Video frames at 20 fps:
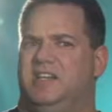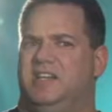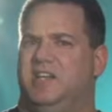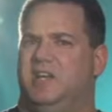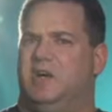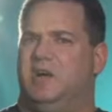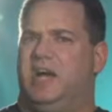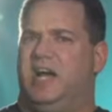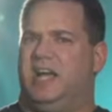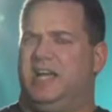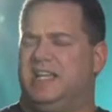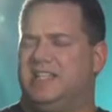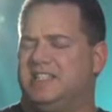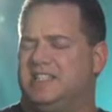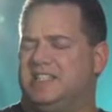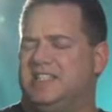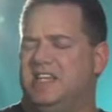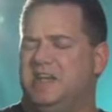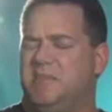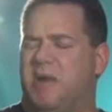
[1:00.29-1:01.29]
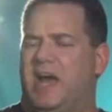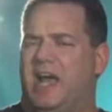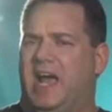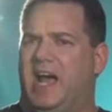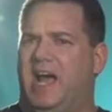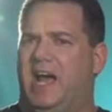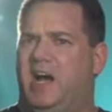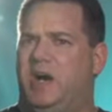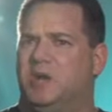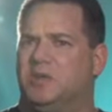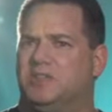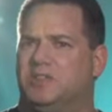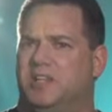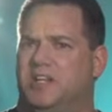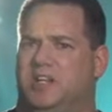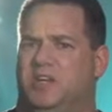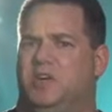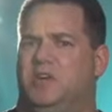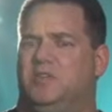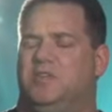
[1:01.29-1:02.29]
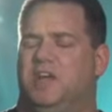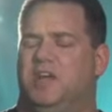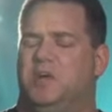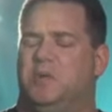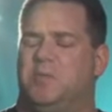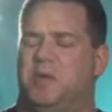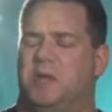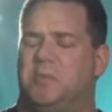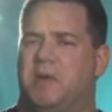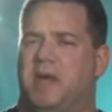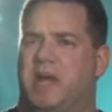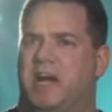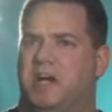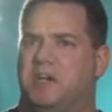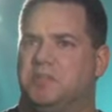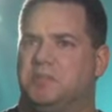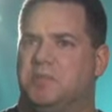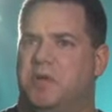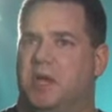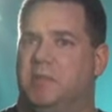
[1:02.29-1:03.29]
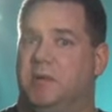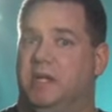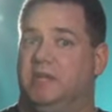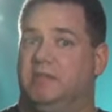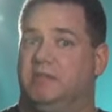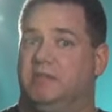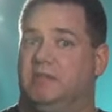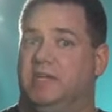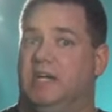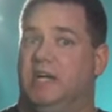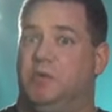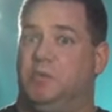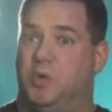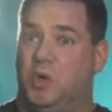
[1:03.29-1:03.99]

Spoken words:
I can see my house, and I know if I don't make my house payment, I